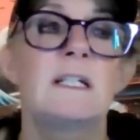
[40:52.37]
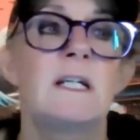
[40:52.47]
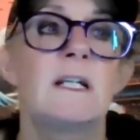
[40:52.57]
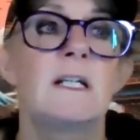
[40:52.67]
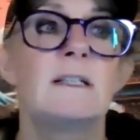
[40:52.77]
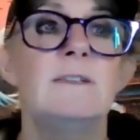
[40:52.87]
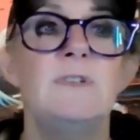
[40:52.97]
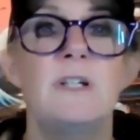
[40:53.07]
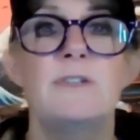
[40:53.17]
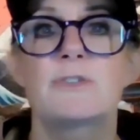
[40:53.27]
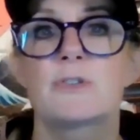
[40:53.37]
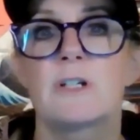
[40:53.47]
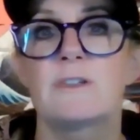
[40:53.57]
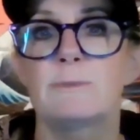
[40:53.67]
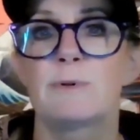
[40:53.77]
can alleviate
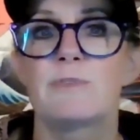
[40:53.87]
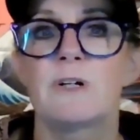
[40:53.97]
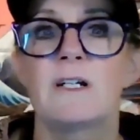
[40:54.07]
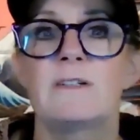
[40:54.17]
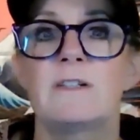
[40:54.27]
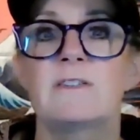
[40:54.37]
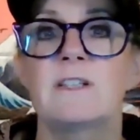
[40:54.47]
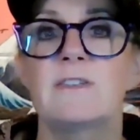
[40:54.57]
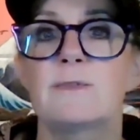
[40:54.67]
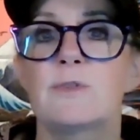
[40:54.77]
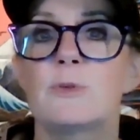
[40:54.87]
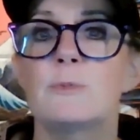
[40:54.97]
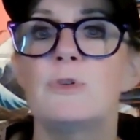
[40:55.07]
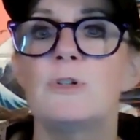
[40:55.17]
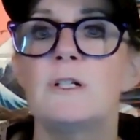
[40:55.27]
stress and provide a sense of
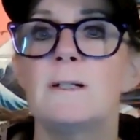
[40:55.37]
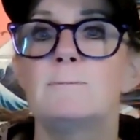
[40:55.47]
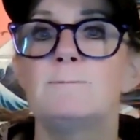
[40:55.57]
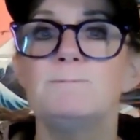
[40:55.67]
community.